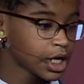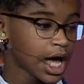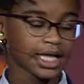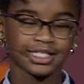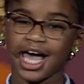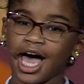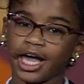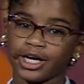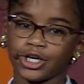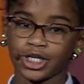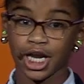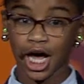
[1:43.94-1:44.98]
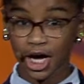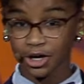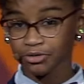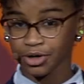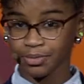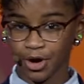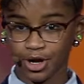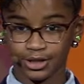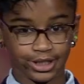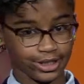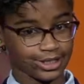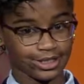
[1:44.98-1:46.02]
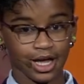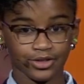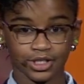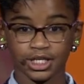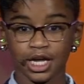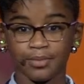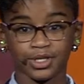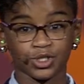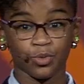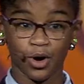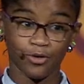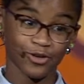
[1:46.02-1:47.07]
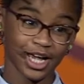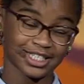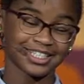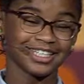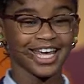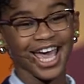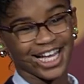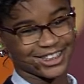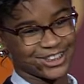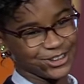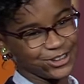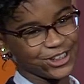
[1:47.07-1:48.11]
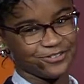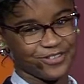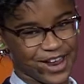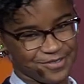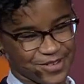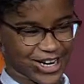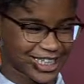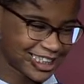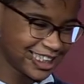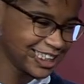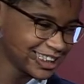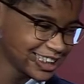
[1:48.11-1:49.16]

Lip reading: A tired and hungry Marley is not the same as a well-rested and sushi-fed Marley.